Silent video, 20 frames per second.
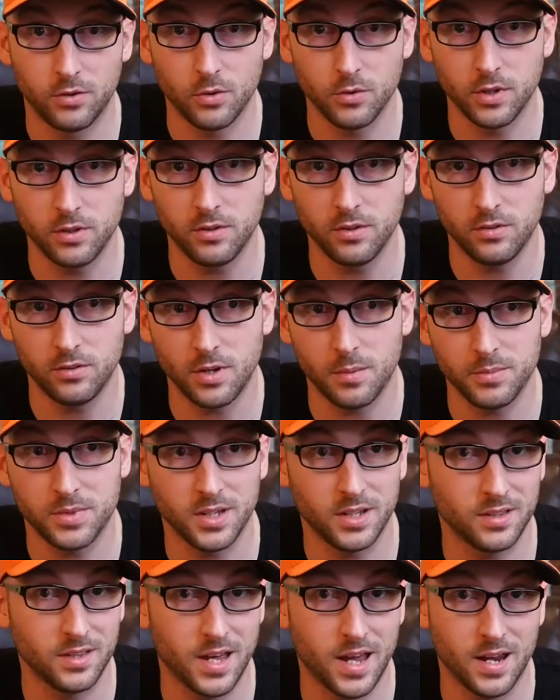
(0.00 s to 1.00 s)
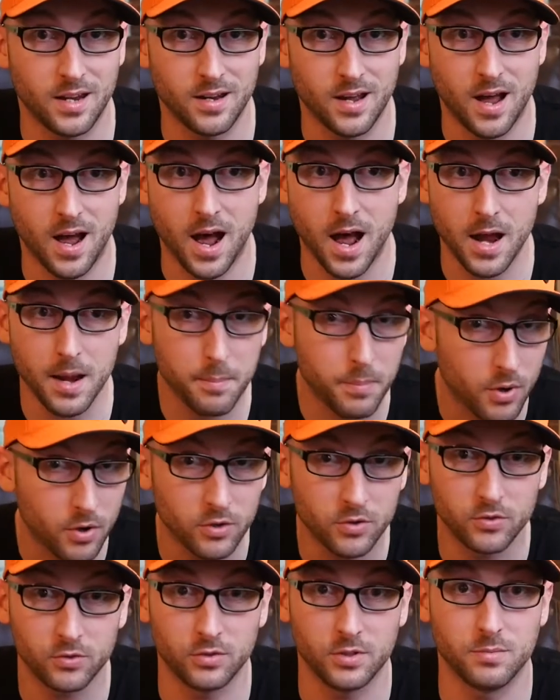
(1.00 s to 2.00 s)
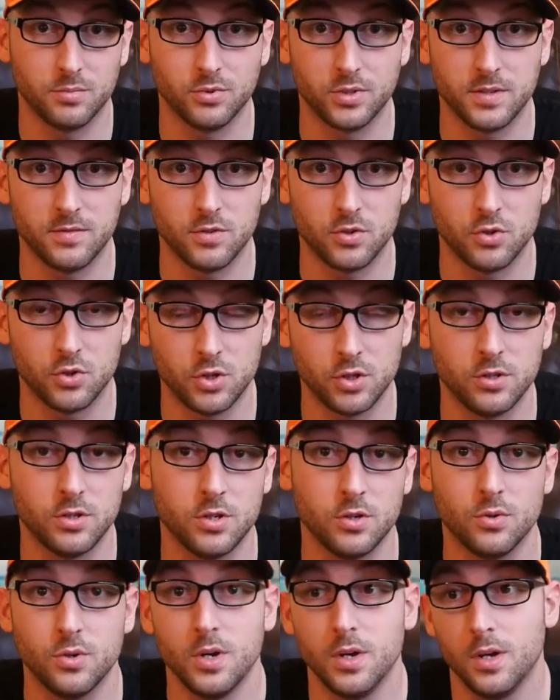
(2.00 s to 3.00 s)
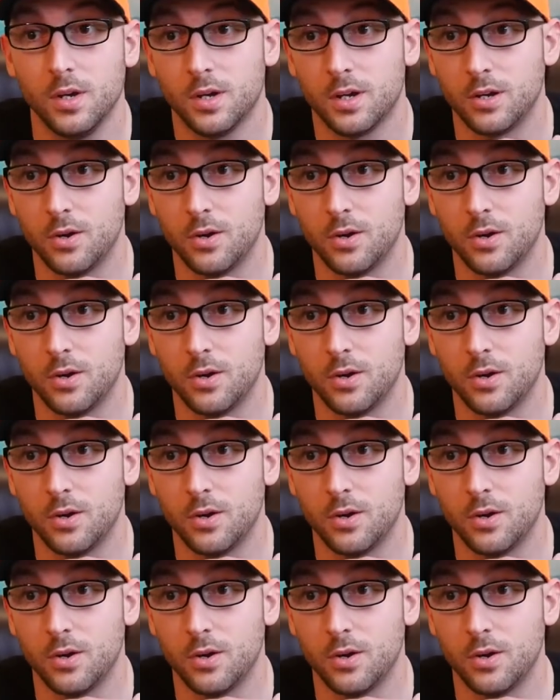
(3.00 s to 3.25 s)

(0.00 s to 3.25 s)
So this is something that I personally believe you should do.